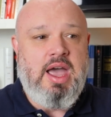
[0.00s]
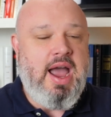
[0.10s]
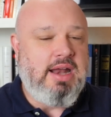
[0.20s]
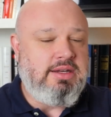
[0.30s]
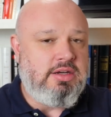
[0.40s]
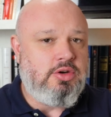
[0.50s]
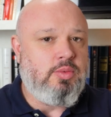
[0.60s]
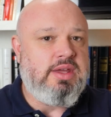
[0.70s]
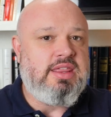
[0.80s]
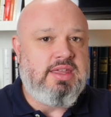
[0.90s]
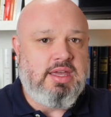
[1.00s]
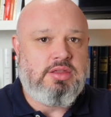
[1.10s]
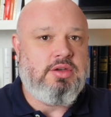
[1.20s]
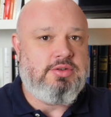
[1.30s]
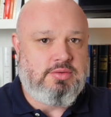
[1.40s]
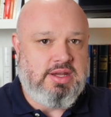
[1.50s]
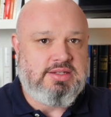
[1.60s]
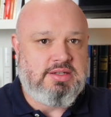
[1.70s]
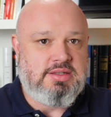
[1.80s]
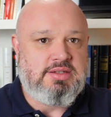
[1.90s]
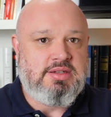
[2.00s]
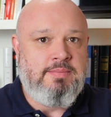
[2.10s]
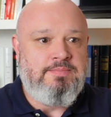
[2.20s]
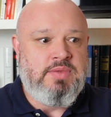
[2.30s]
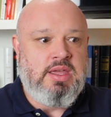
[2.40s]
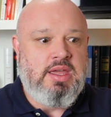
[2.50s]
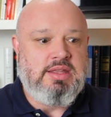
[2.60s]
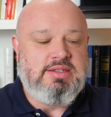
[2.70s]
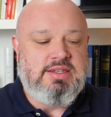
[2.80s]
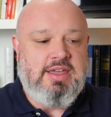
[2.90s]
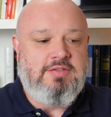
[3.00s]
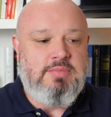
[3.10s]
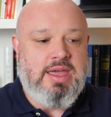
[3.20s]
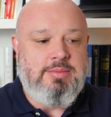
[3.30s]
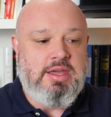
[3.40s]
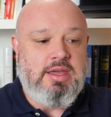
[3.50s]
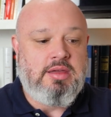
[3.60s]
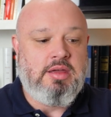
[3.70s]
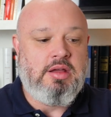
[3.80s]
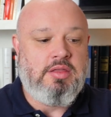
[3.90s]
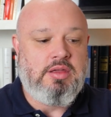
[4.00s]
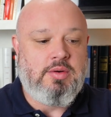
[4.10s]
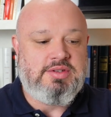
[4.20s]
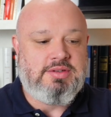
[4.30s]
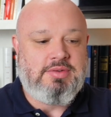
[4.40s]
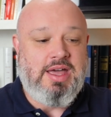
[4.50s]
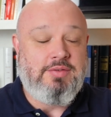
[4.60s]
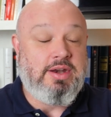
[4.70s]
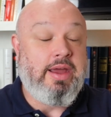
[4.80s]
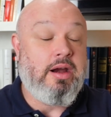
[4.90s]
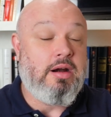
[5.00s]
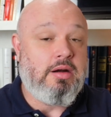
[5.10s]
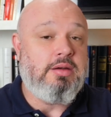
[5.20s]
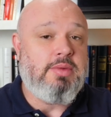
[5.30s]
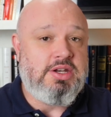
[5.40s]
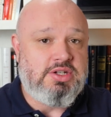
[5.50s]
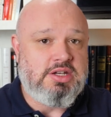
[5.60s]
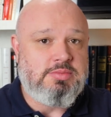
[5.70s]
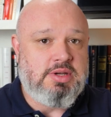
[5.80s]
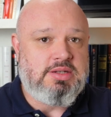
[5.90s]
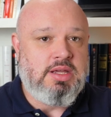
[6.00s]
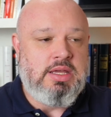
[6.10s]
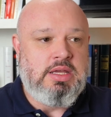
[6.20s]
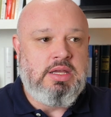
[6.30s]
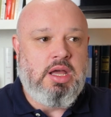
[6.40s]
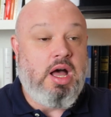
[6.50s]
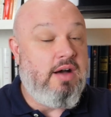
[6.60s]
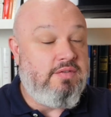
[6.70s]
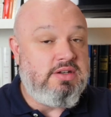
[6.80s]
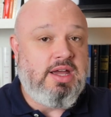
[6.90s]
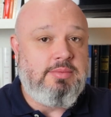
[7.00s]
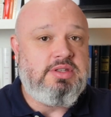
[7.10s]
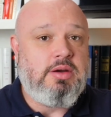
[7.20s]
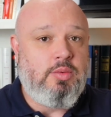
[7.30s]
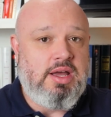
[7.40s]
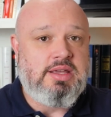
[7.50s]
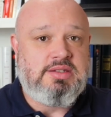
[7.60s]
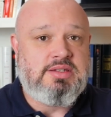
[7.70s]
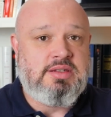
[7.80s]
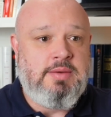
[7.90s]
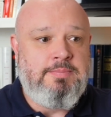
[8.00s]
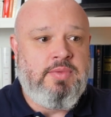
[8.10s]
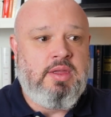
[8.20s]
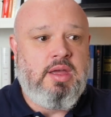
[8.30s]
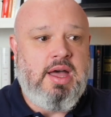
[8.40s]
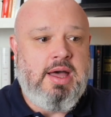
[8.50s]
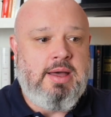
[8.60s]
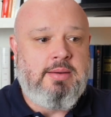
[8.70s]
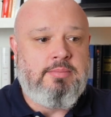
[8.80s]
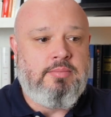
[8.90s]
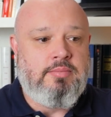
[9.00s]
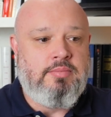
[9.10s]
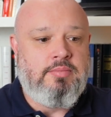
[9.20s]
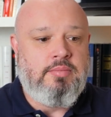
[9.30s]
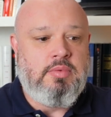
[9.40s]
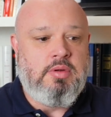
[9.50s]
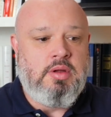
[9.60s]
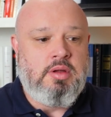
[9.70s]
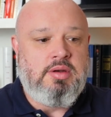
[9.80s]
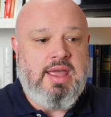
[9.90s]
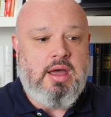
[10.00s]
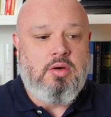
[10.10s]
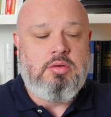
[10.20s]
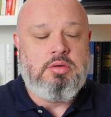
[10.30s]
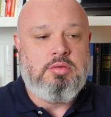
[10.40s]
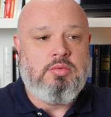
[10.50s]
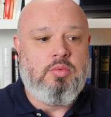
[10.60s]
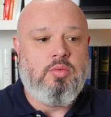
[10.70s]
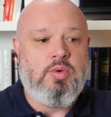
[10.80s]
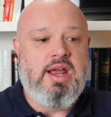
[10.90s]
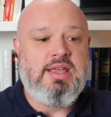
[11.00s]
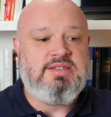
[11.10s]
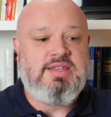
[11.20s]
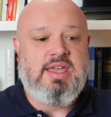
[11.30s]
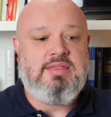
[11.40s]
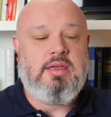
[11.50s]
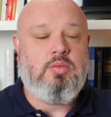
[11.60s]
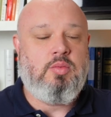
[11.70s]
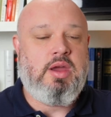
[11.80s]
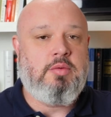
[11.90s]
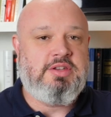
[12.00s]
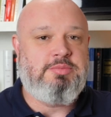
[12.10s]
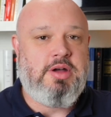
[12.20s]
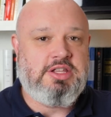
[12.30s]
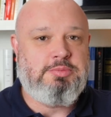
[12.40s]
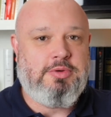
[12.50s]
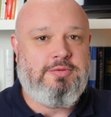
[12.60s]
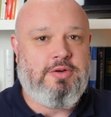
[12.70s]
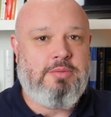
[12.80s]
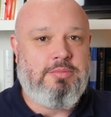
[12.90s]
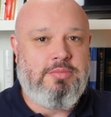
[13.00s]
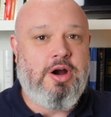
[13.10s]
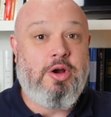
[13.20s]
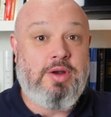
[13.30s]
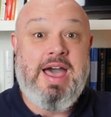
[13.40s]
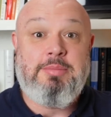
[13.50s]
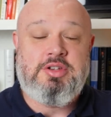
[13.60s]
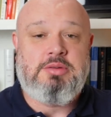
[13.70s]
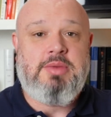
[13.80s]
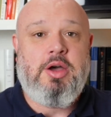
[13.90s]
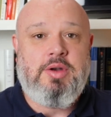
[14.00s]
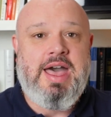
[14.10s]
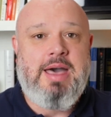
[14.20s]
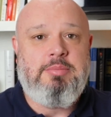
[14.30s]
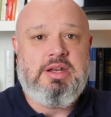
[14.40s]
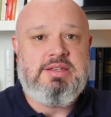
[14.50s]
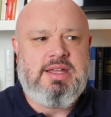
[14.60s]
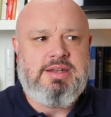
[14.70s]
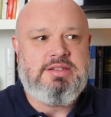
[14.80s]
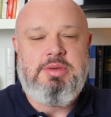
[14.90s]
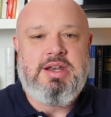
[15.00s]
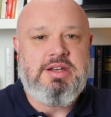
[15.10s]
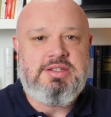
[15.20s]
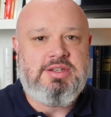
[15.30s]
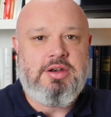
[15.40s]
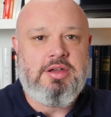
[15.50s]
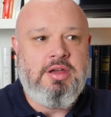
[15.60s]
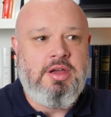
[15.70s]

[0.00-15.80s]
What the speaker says: I needed to rethink those reasons and see if maybe there was kind of an error in my judgment. Oftentimes there was. Now, when I say that we are responsible for our own happiness or my own happiness, that doesn't mean I just gotta